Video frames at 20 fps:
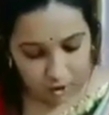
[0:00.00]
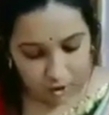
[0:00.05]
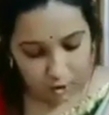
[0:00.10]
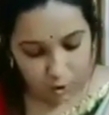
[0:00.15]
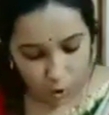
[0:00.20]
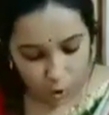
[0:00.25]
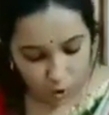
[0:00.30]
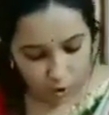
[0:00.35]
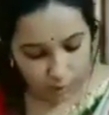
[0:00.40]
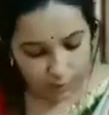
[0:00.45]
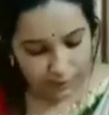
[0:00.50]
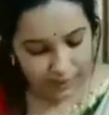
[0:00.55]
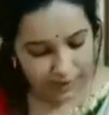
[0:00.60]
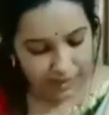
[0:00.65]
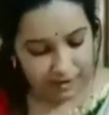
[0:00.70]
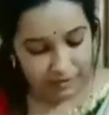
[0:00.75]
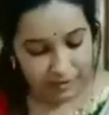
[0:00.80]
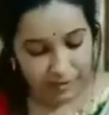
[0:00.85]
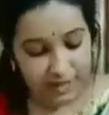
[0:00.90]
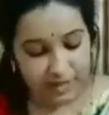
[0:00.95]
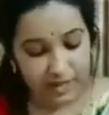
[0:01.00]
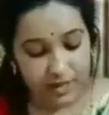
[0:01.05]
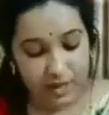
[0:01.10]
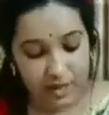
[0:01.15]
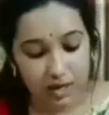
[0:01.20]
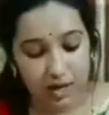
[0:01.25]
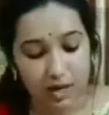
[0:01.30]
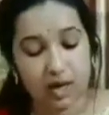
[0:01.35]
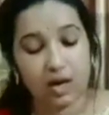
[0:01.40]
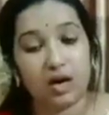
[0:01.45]
Don't be afraid.
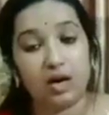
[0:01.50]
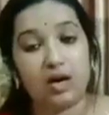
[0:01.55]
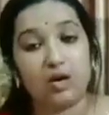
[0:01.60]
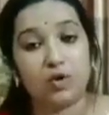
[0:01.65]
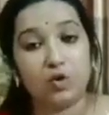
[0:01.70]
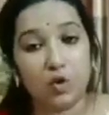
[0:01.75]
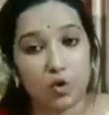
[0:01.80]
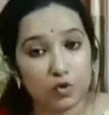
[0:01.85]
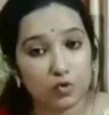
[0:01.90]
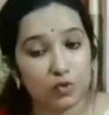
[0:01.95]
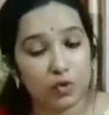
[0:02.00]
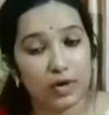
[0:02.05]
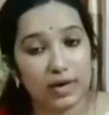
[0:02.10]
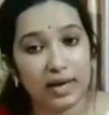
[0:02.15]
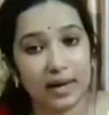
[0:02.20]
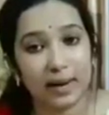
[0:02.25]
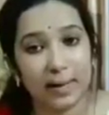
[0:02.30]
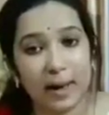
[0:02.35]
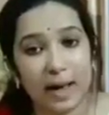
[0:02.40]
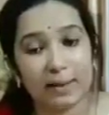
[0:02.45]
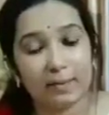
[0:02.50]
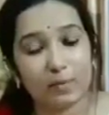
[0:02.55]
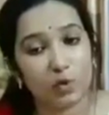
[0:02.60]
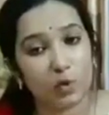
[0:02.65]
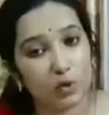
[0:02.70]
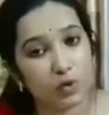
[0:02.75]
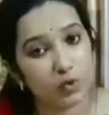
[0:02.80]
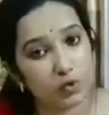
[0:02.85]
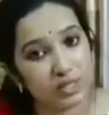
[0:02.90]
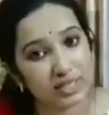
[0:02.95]
Uh, don't worry. I'm
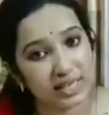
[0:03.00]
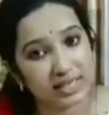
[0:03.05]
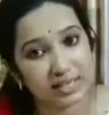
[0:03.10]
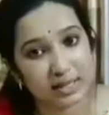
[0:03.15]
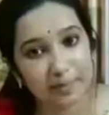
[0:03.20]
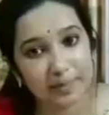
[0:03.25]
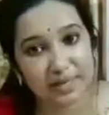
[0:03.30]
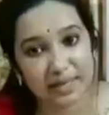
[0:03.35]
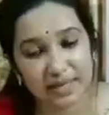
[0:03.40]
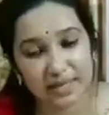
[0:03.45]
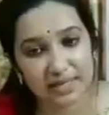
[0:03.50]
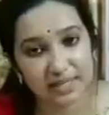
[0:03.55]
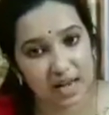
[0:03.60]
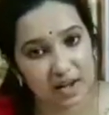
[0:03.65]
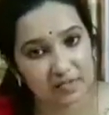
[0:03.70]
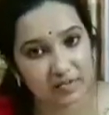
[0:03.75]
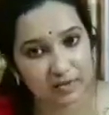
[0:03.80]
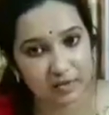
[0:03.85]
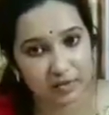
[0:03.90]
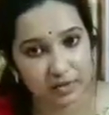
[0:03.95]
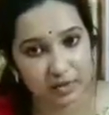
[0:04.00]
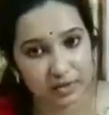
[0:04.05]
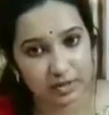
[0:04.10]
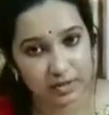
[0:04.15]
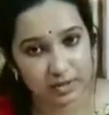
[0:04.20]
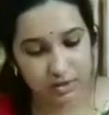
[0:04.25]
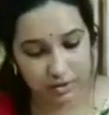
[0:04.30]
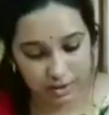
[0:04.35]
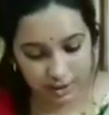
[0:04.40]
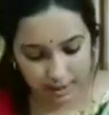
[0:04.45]
going to send the meanings
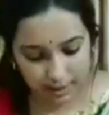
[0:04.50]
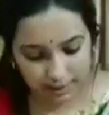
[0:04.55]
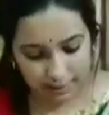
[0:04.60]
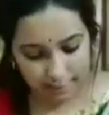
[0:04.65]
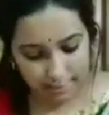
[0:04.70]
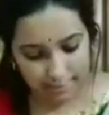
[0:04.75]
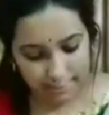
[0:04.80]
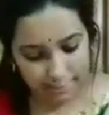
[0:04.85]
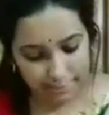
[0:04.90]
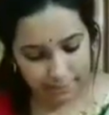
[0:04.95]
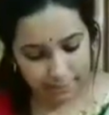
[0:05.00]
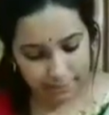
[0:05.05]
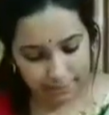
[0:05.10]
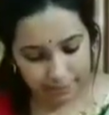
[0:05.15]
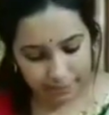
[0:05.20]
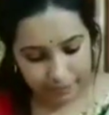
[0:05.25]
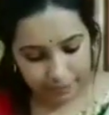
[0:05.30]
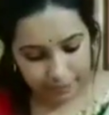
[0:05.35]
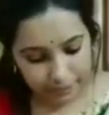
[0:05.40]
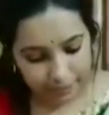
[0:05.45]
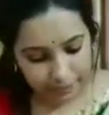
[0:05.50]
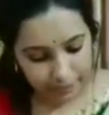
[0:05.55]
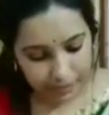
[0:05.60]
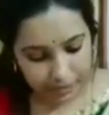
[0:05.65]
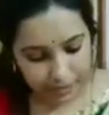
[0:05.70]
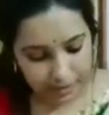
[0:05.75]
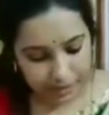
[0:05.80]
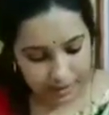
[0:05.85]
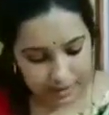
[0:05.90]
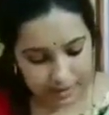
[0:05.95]
afterwards. Okay?
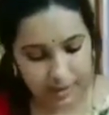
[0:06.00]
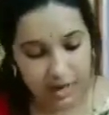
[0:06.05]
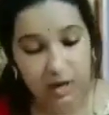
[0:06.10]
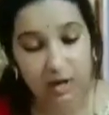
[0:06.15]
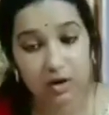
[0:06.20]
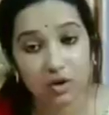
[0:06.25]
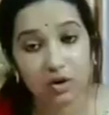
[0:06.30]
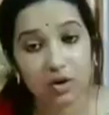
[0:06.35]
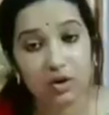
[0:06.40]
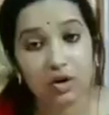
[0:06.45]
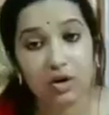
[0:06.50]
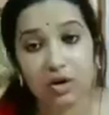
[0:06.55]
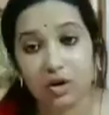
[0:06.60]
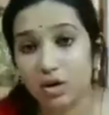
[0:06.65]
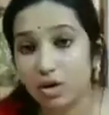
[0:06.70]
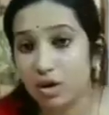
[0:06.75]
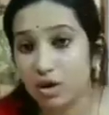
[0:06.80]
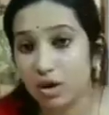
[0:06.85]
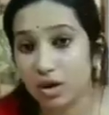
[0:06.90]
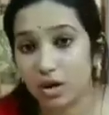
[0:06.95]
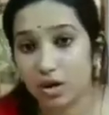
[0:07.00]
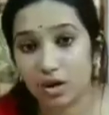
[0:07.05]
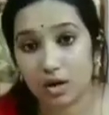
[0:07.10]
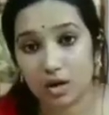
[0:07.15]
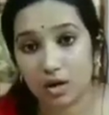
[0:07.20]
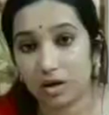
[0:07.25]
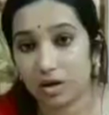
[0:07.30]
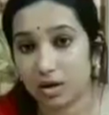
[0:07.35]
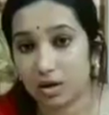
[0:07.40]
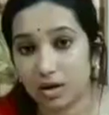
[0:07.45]
In the
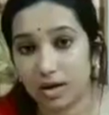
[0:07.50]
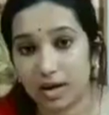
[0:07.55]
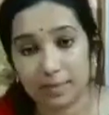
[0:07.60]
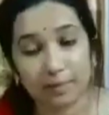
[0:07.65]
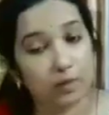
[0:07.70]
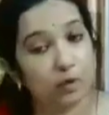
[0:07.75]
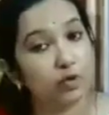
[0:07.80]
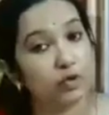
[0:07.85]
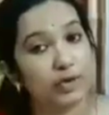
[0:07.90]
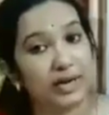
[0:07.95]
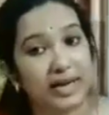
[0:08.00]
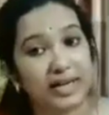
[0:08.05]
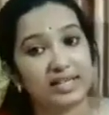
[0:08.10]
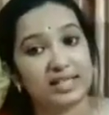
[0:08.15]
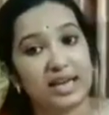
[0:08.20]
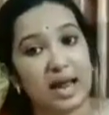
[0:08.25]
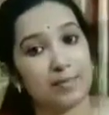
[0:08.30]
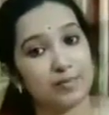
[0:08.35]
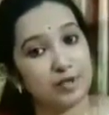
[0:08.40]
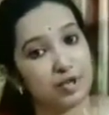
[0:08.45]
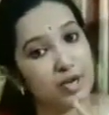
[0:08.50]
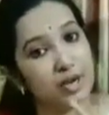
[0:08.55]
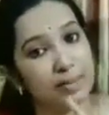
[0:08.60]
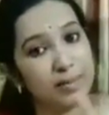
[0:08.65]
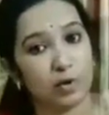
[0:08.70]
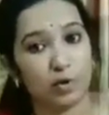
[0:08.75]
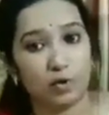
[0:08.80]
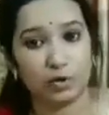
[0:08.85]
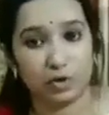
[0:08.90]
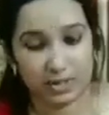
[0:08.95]
uh, I'm going to take a snapshot,
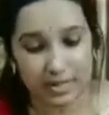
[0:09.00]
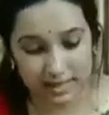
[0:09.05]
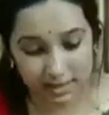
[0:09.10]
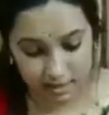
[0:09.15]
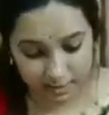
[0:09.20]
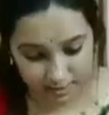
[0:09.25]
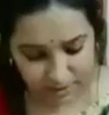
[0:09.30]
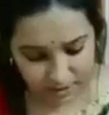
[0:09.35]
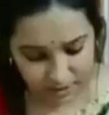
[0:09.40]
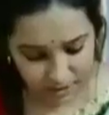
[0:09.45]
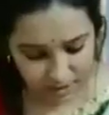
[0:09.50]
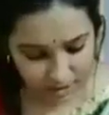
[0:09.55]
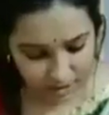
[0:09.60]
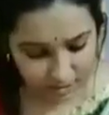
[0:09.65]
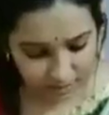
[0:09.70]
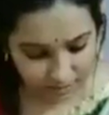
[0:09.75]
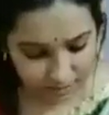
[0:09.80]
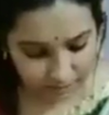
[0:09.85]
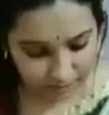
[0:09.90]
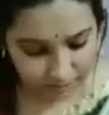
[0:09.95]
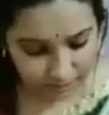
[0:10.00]
I'm going to send the meanings.